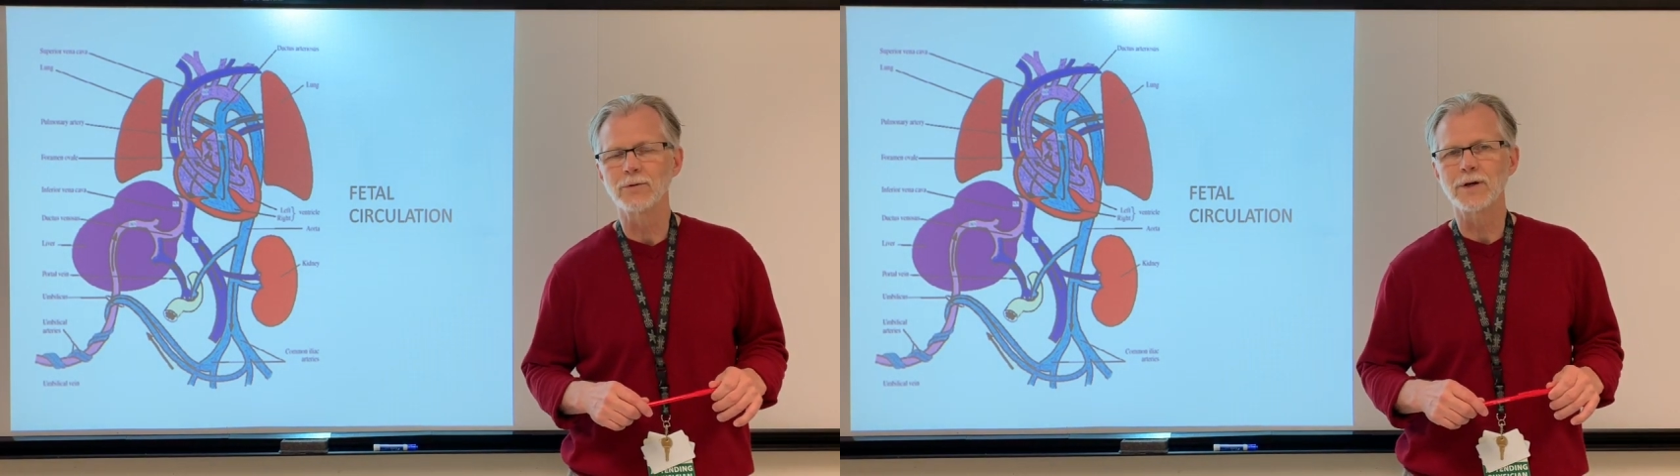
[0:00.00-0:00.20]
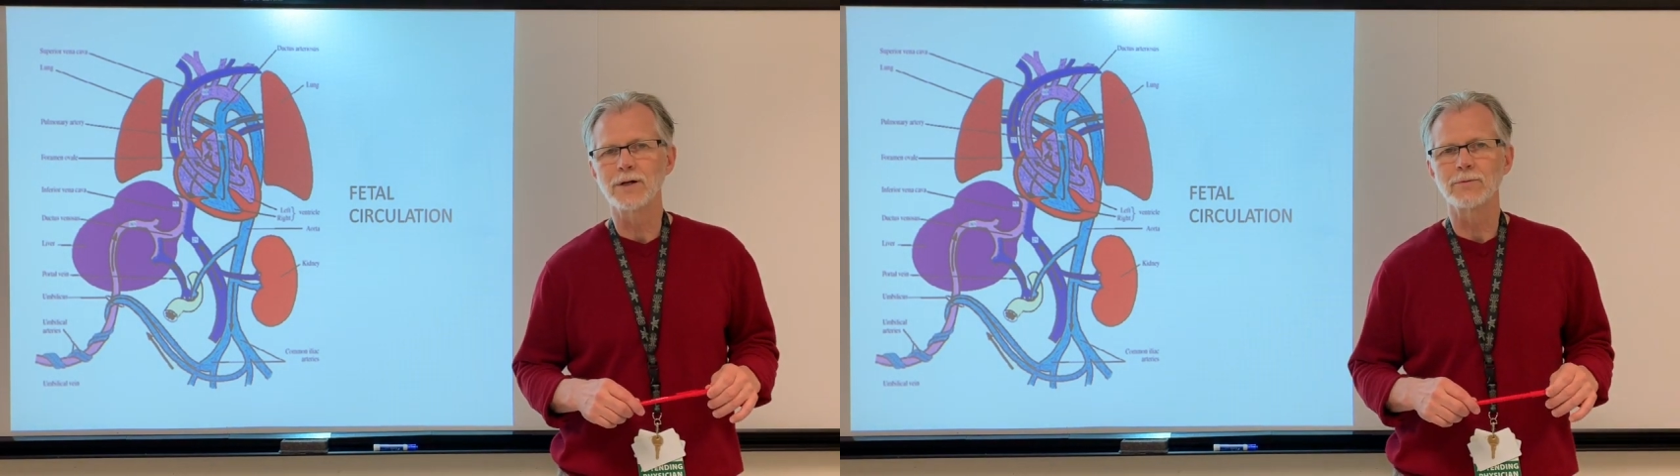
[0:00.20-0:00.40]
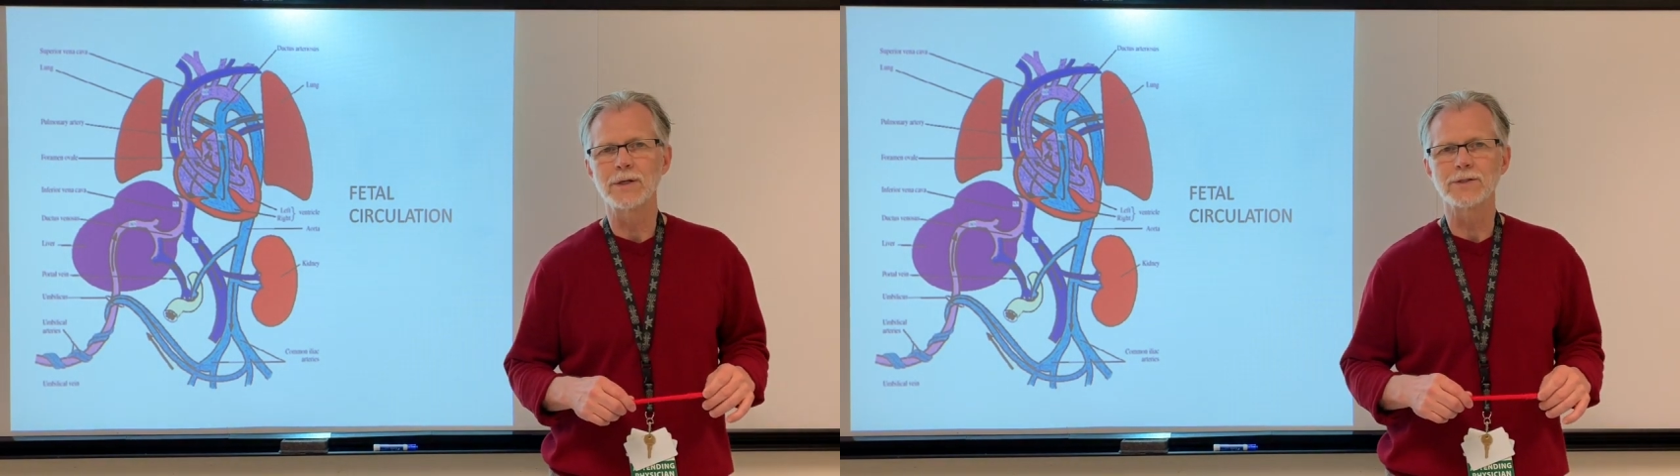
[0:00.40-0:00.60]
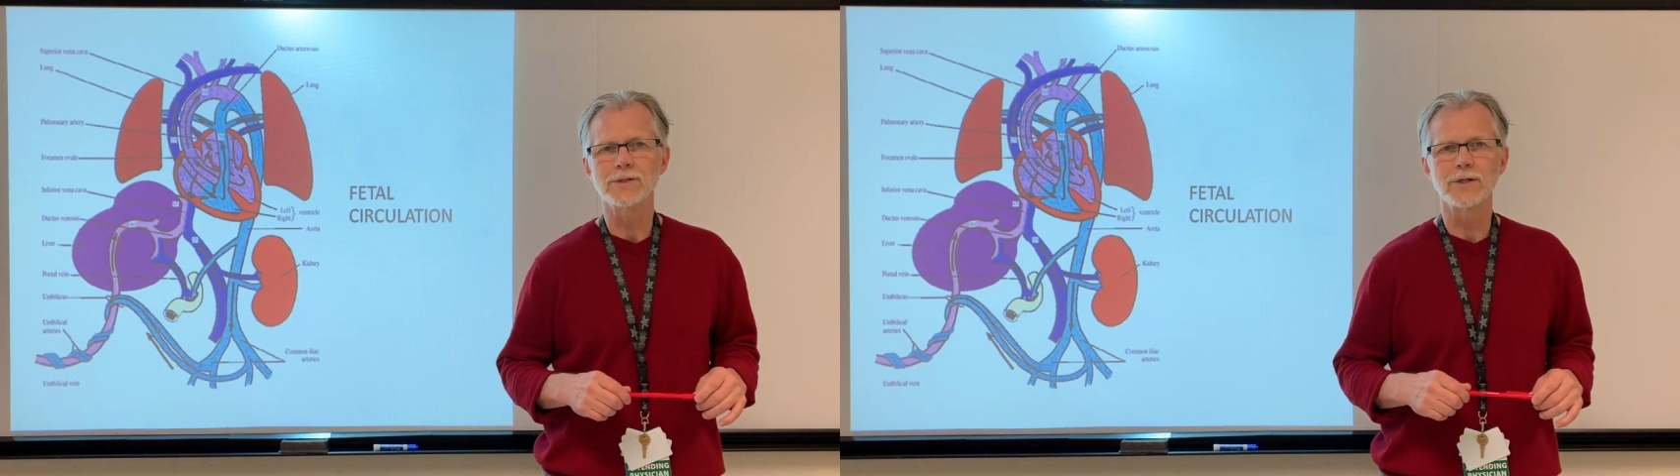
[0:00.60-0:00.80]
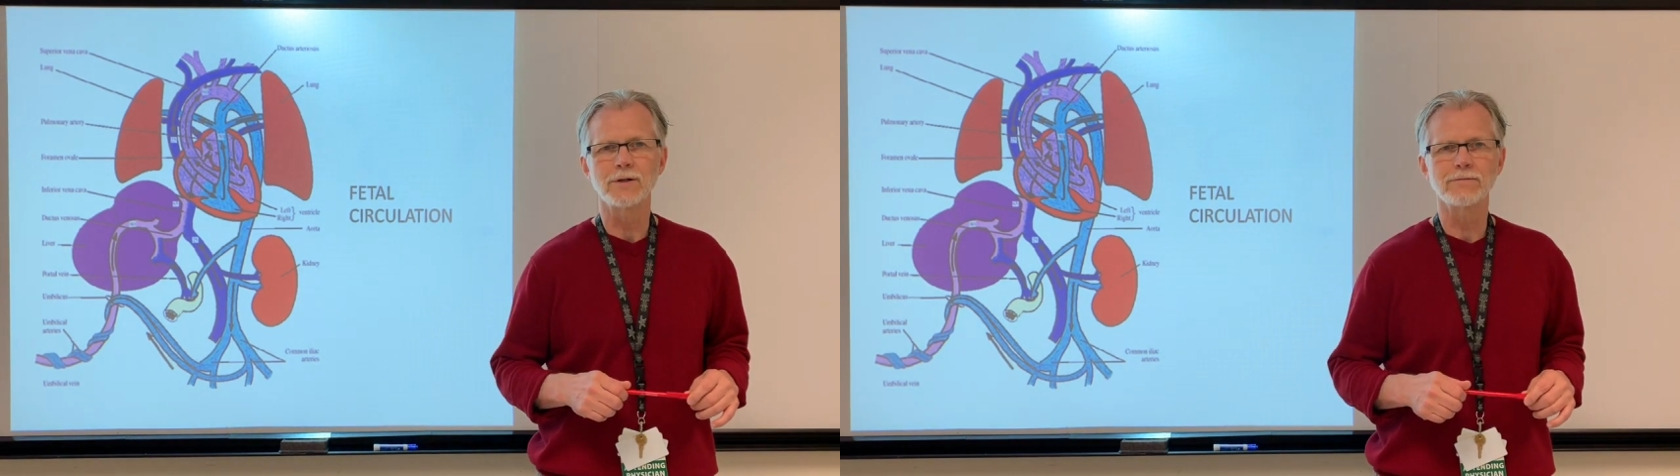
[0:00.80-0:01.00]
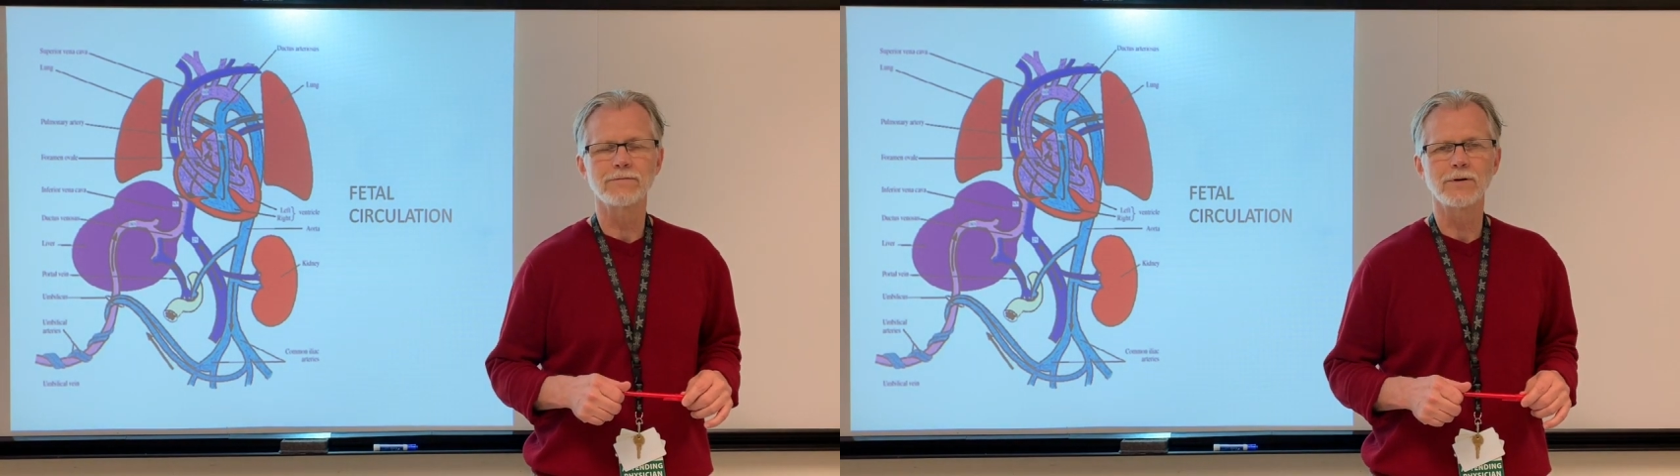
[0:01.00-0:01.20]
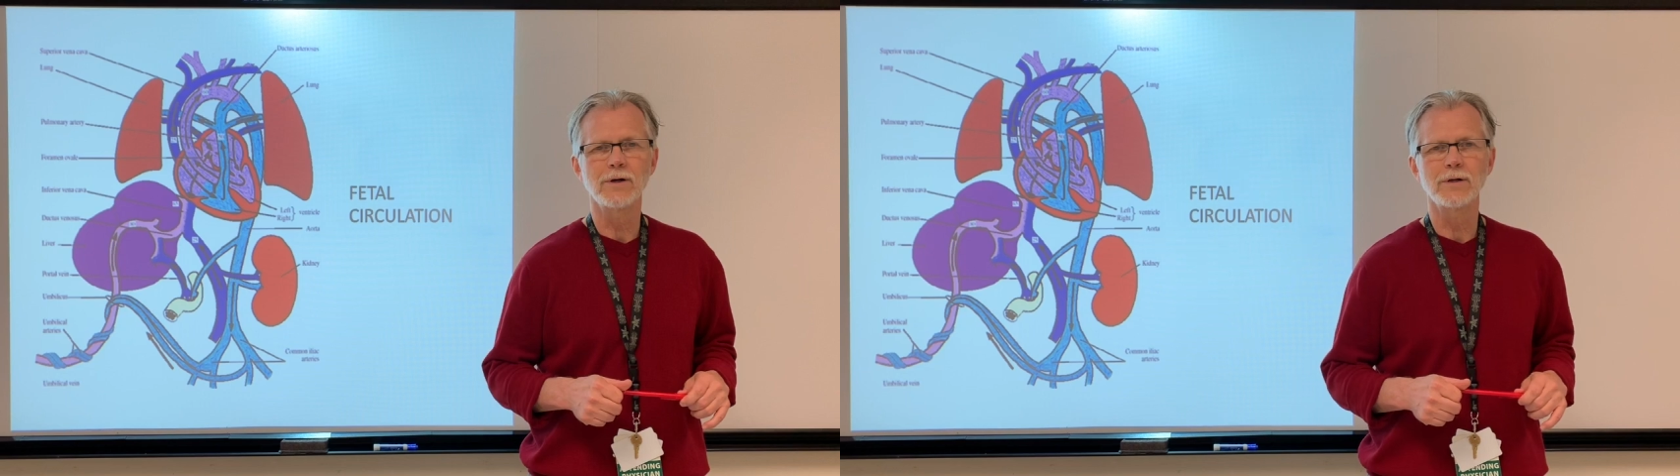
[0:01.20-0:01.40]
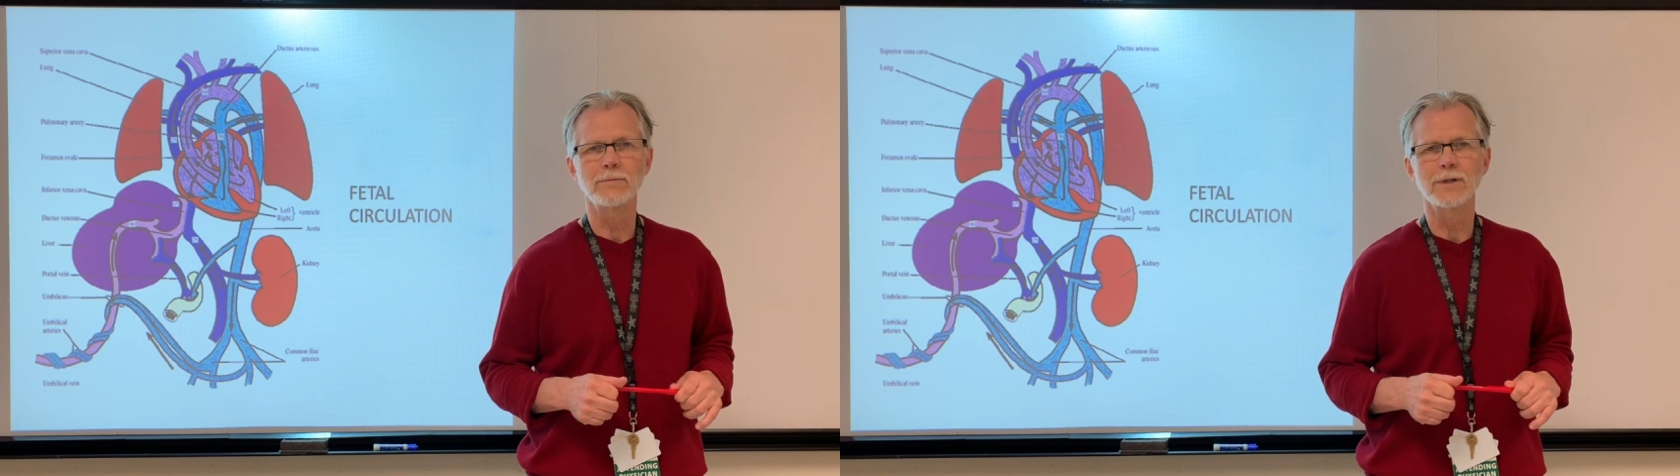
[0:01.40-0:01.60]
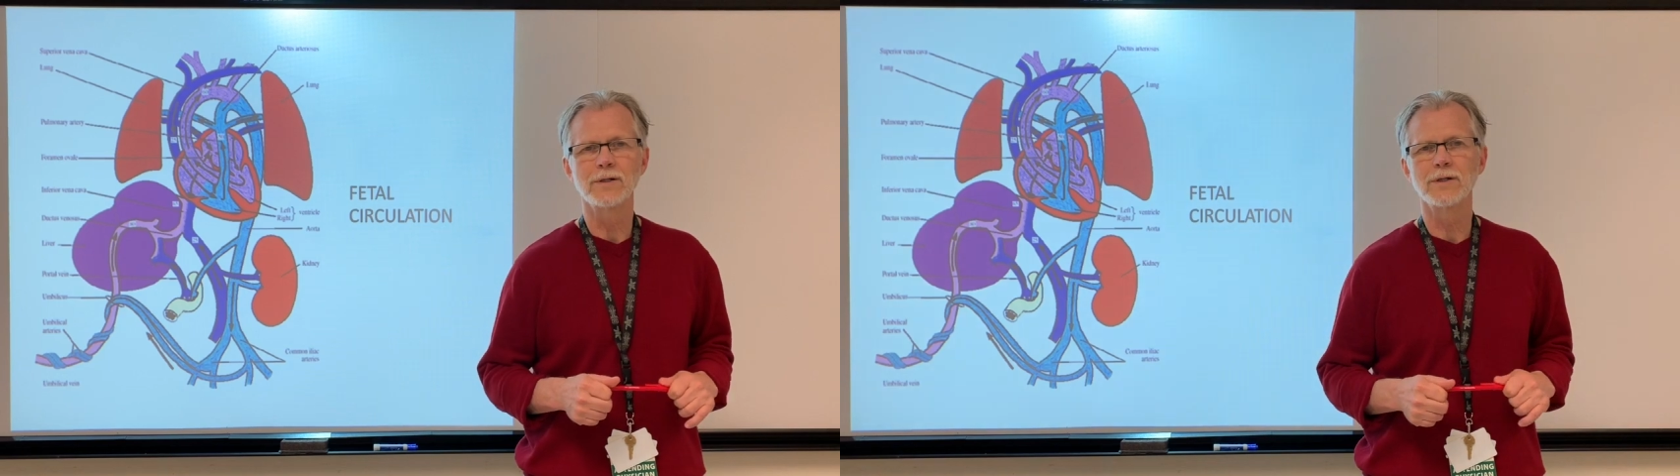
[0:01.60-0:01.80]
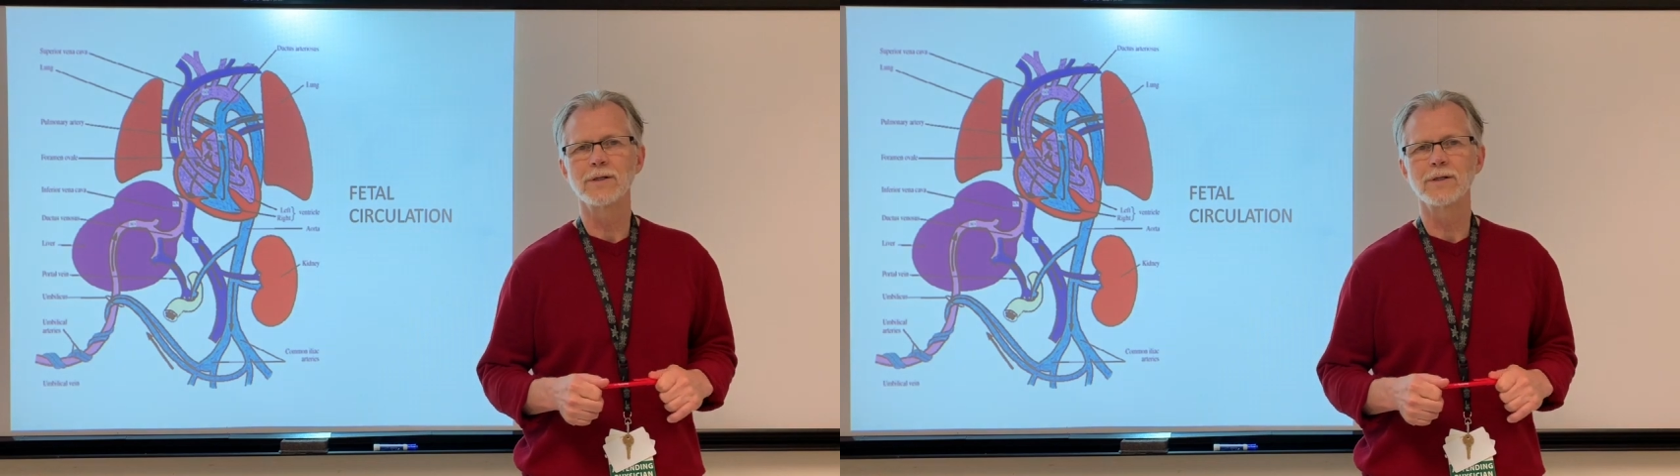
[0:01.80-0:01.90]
that red cell from,